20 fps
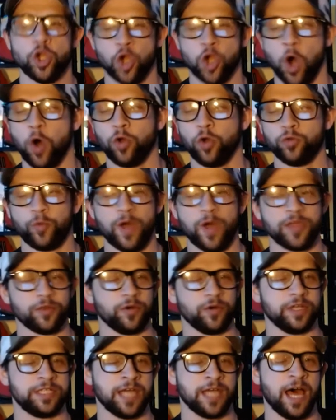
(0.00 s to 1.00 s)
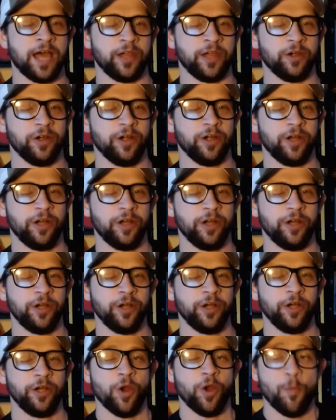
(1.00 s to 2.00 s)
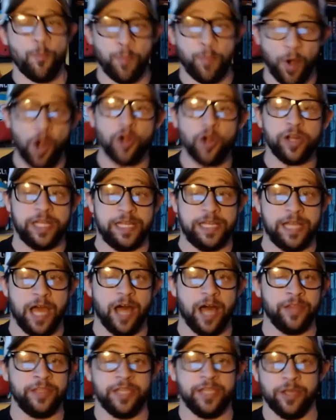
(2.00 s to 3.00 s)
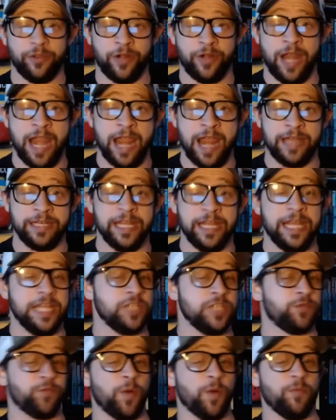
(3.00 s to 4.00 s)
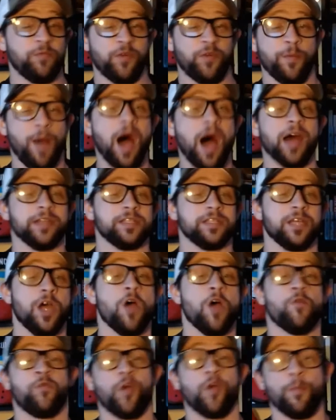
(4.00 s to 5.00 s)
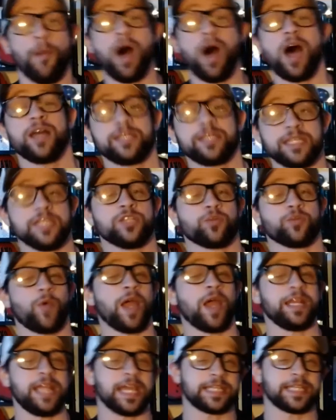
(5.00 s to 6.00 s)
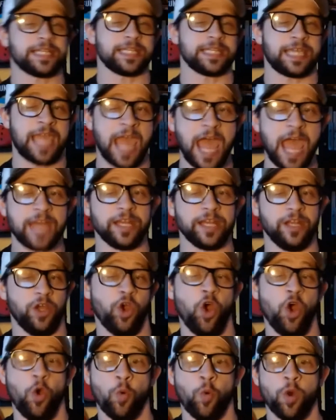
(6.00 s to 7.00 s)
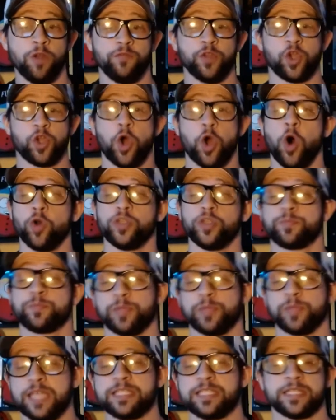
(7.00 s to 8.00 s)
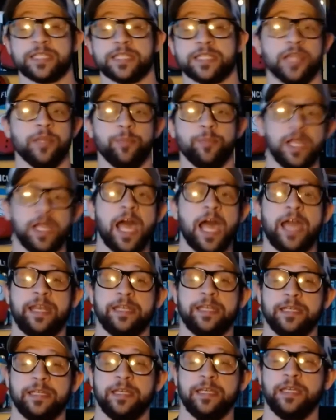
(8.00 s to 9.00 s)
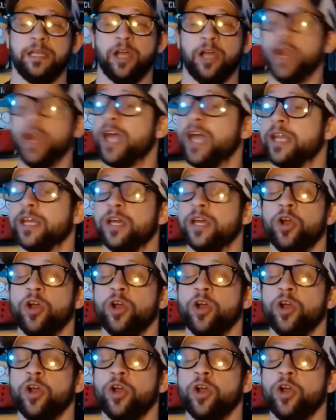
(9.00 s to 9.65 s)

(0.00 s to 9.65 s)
cold weather attire. Bernie, on the other hand, is from Vermont. Vermont is right next to Canada, one of the coldest places on the planet. All right?